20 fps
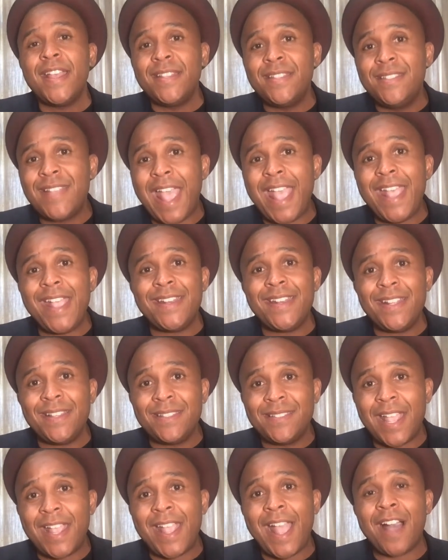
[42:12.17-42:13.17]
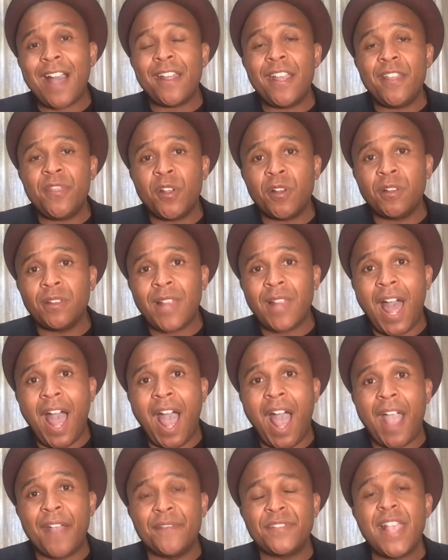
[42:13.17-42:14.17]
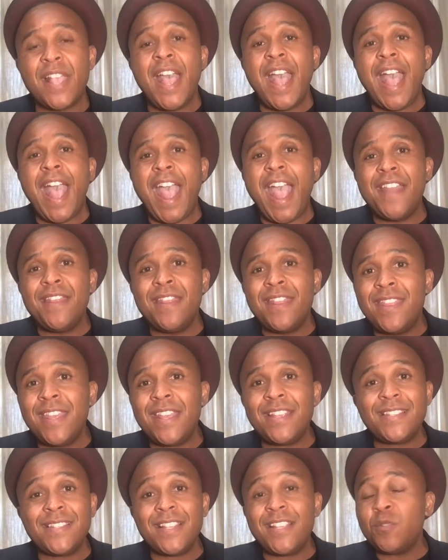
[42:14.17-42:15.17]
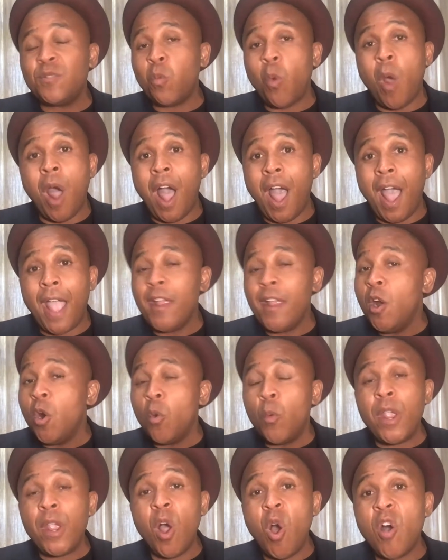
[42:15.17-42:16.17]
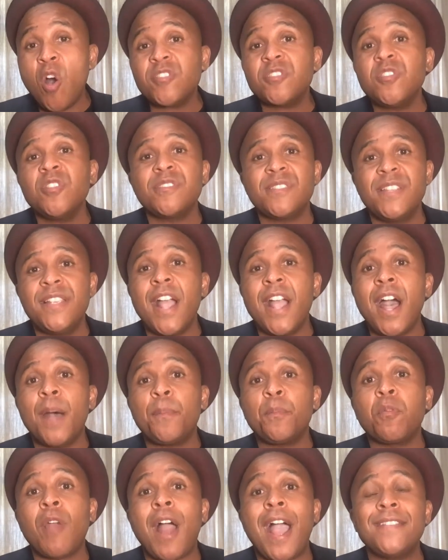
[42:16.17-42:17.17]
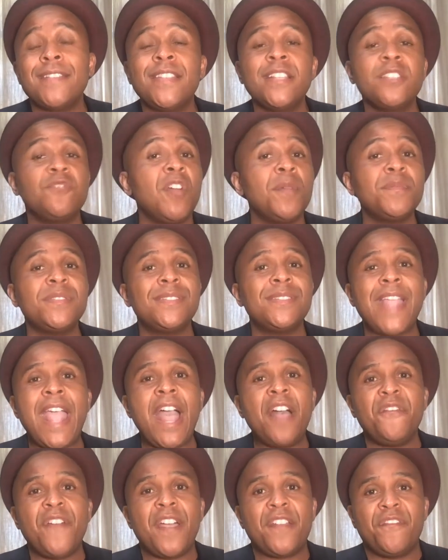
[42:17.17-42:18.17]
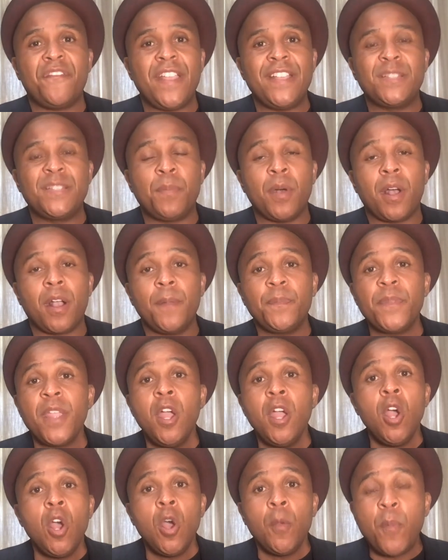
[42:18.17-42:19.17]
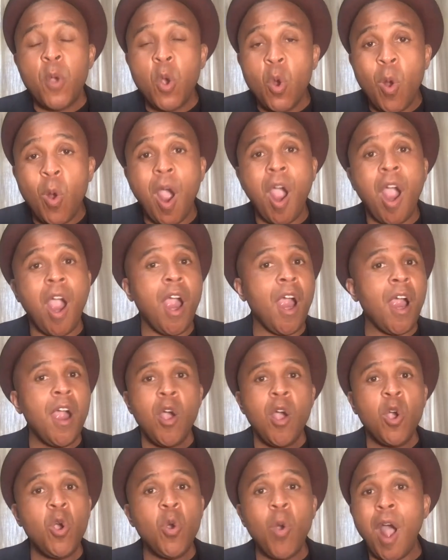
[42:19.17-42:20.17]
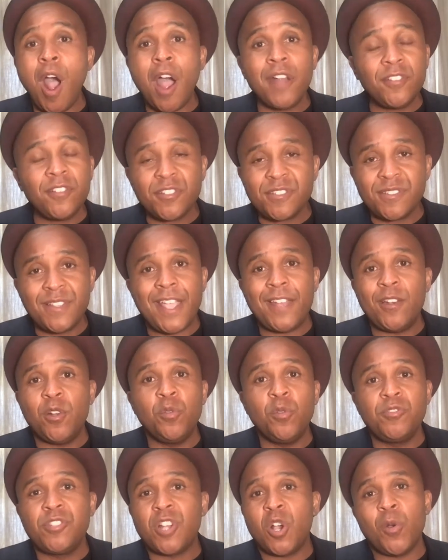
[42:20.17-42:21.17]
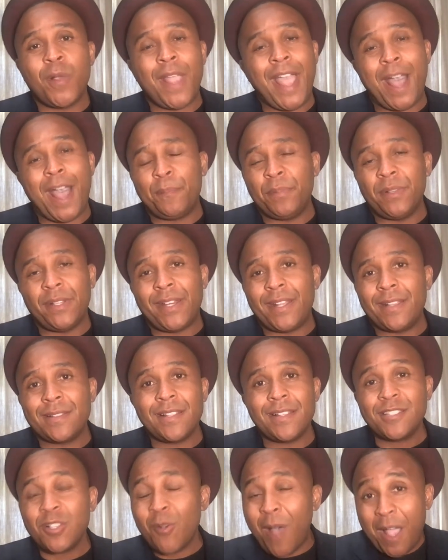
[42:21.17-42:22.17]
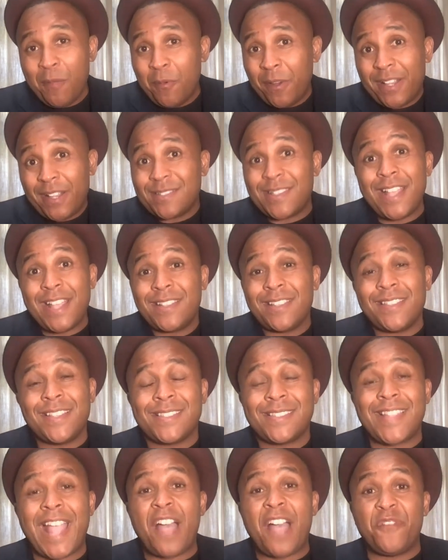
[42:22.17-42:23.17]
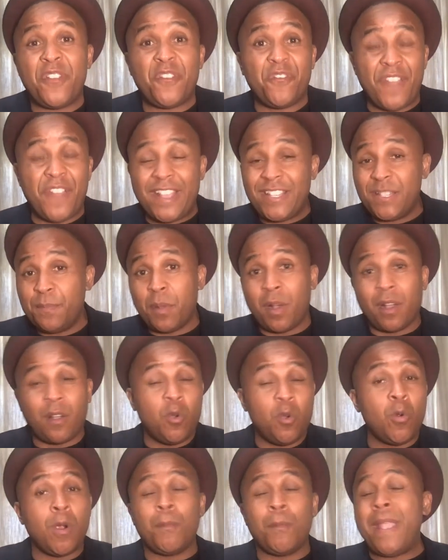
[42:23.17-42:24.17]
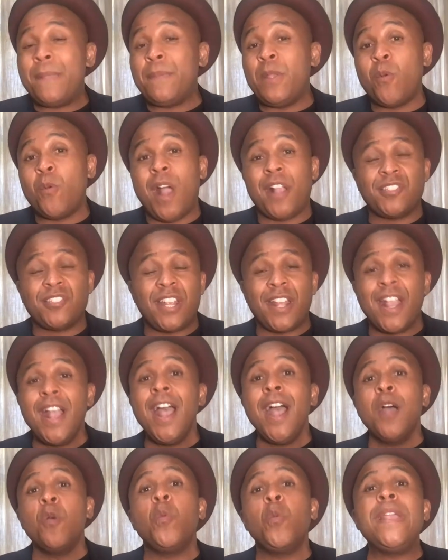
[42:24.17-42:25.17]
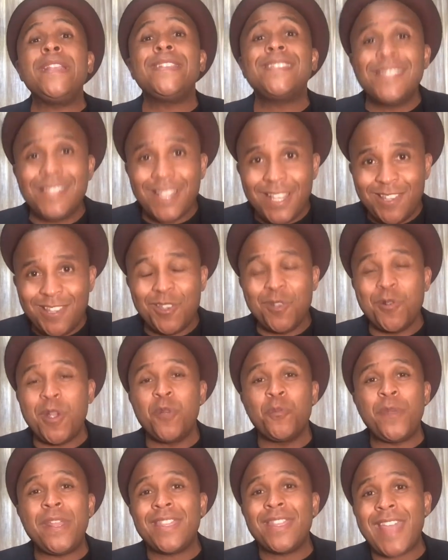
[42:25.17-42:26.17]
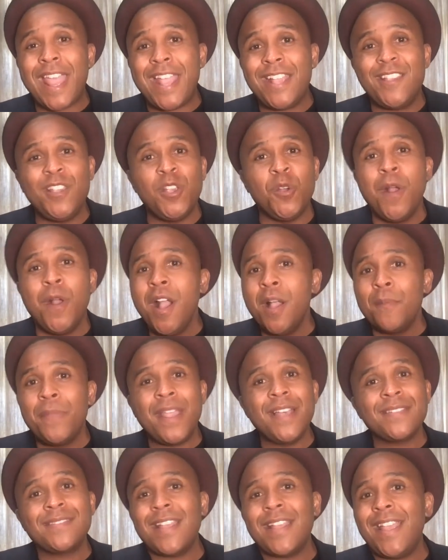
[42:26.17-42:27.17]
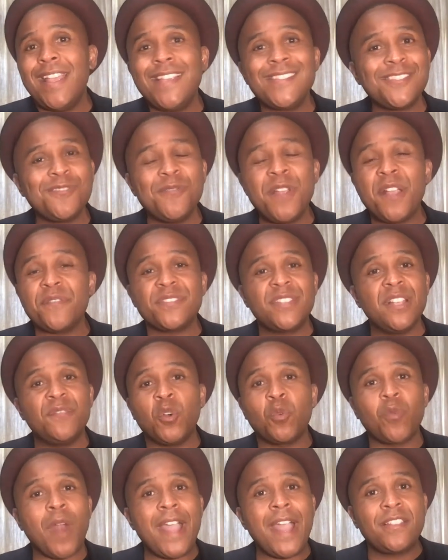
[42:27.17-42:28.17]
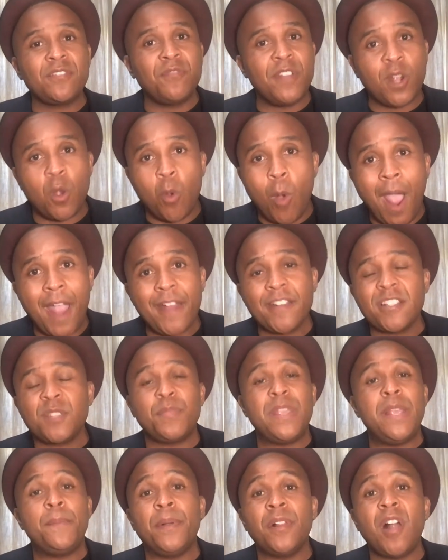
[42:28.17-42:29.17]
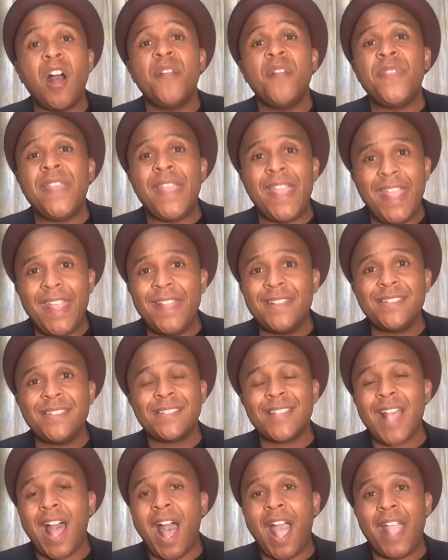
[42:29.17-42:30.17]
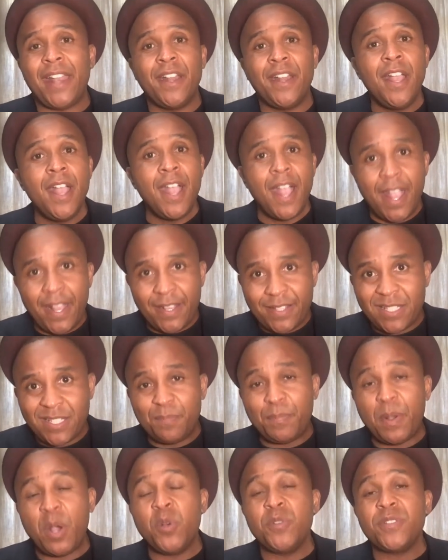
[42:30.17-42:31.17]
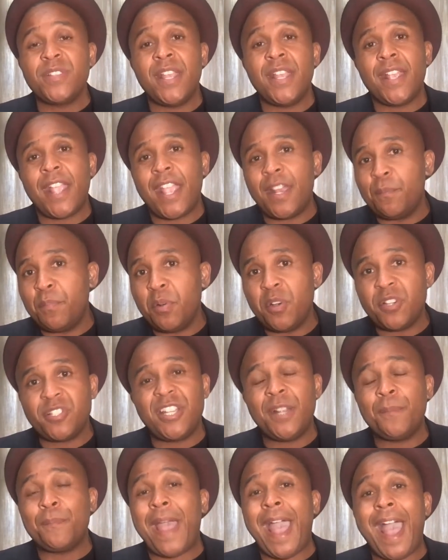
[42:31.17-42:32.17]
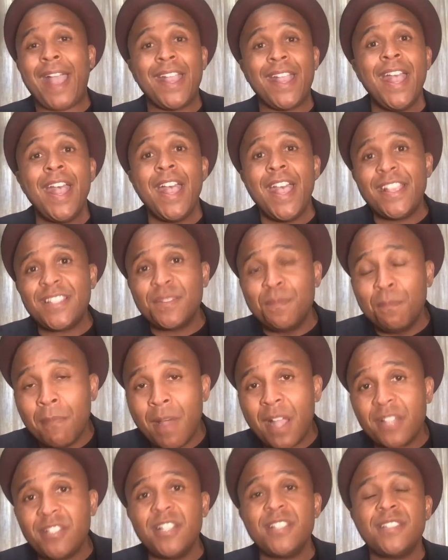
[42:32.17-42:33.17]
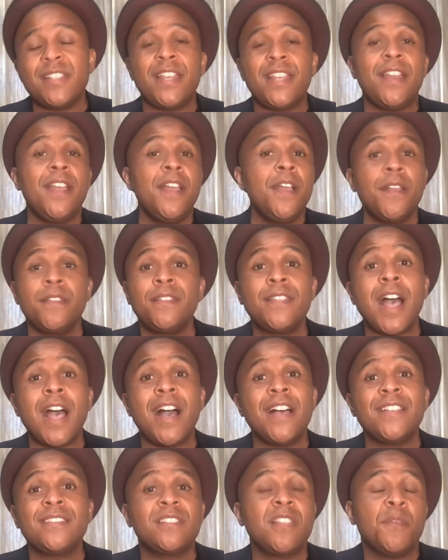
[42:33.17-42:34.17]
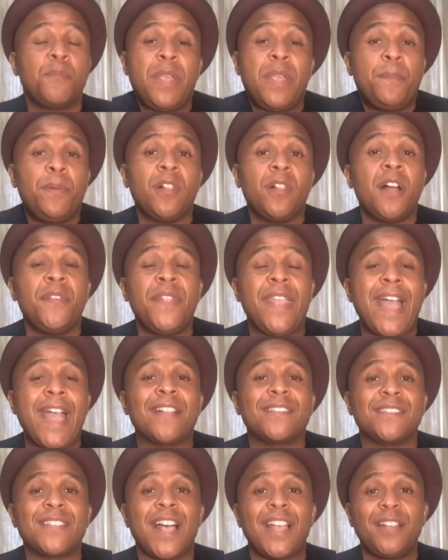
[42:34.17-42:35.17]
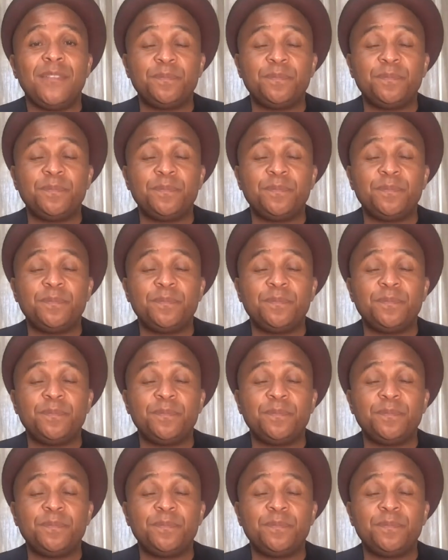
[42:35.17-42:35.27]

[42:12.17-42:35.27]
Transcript: day in and day out in their lives. And this is why we also see uprisings from staff at Facebook who are right. who understand who Joe Kaplan is. And so I want to say to the staff at Facebook who are maybe watching, we see you and we thank you because the history of civil rights requires people on the inside exposing and pushing back as much as it does the people on the outside.